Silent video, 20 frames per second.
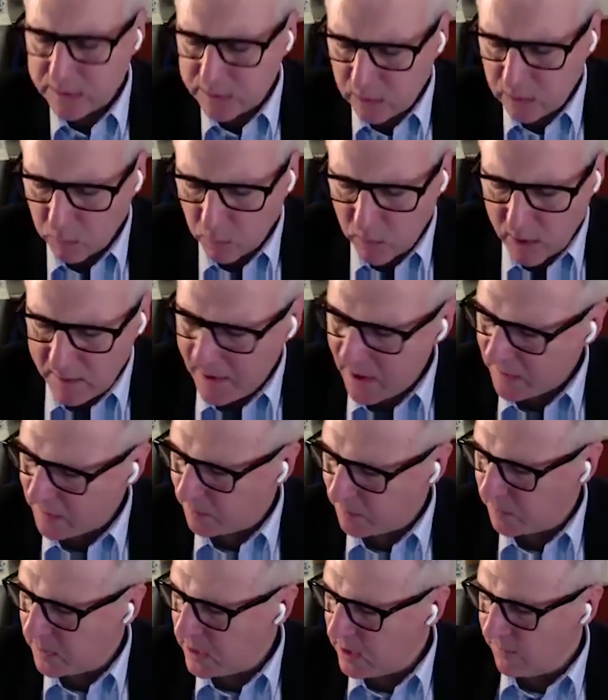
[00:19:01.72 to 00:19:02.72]
so, what about
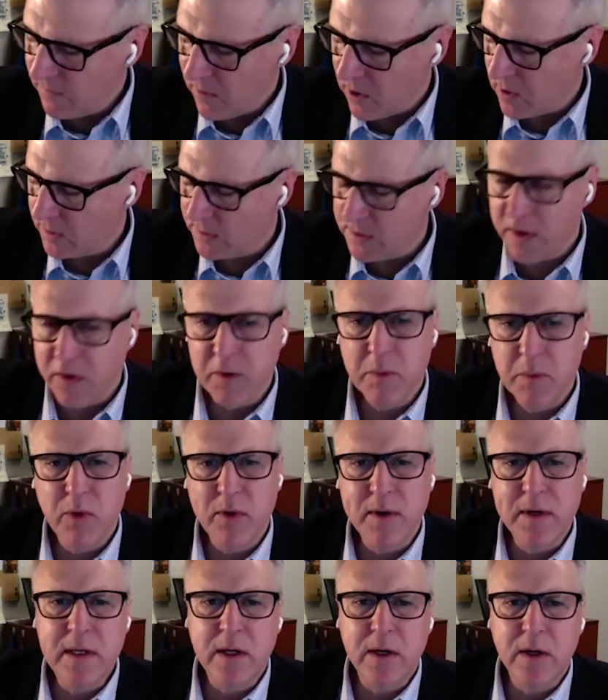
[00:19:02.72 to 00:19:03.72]
Navarro's other
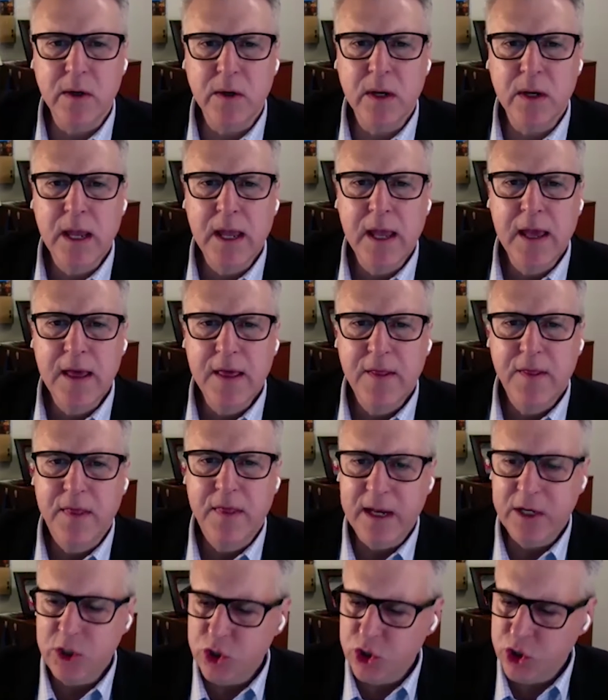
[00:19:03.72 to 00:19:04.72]
point here
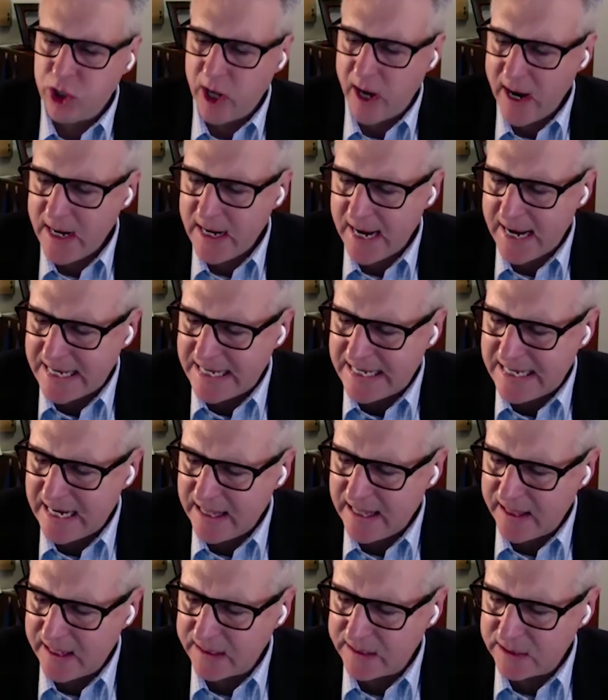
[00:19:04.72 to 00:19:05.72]
that China
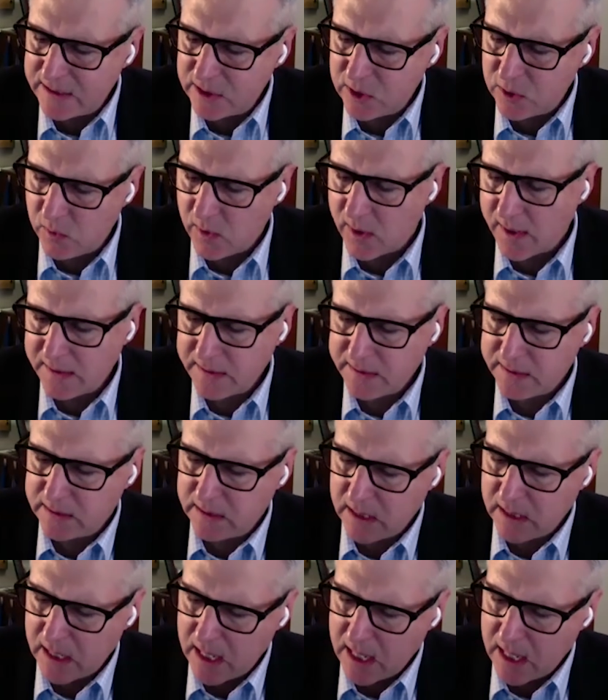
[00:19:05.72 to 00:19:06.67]
did this to us